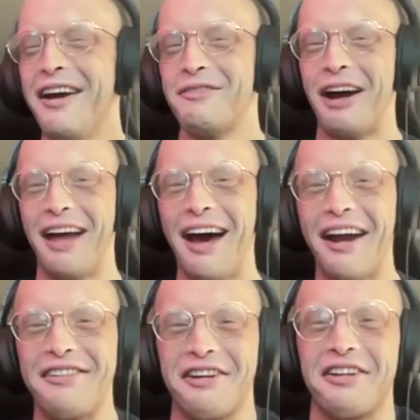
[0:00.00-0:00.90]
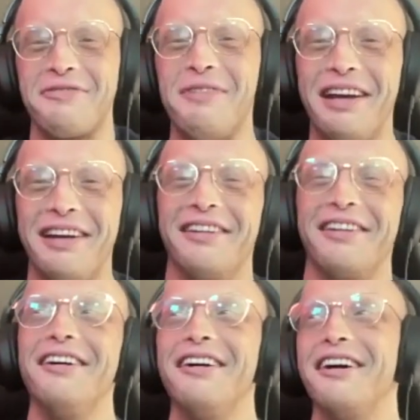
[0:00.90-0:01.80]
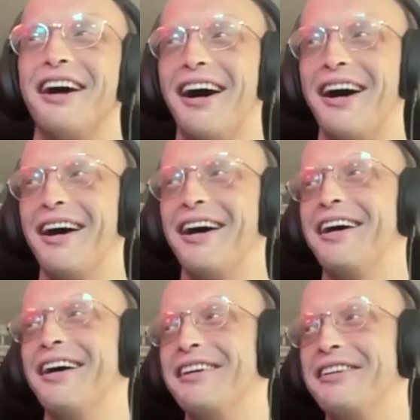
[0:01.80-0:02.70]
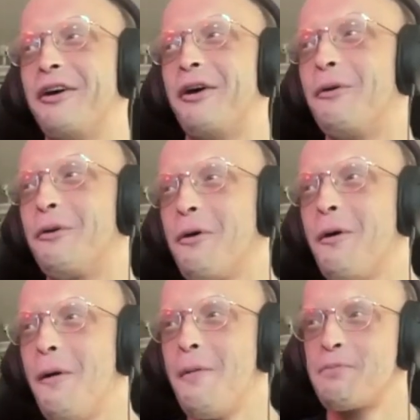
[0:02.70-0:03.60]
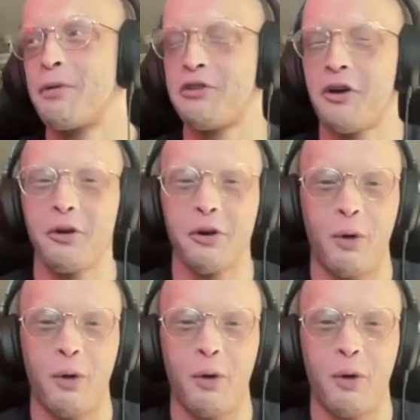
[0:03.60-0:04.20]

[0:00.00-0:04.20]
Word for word: By that, I just mean, you know, particular